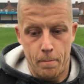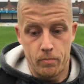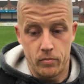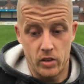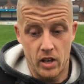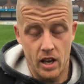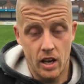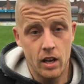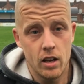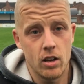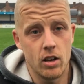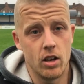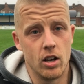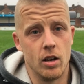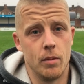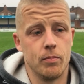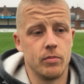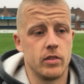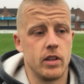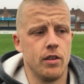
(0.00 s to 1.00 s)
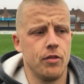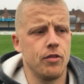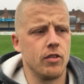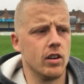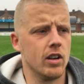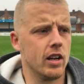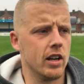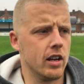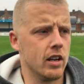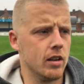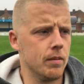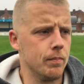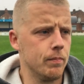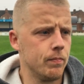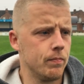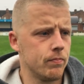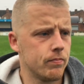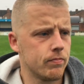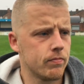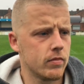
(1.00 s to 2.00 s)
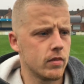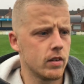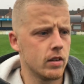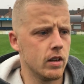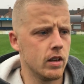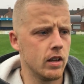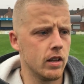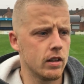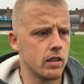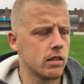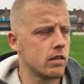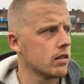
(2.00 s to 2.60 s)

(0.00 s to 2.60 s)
Yeah, definitely. I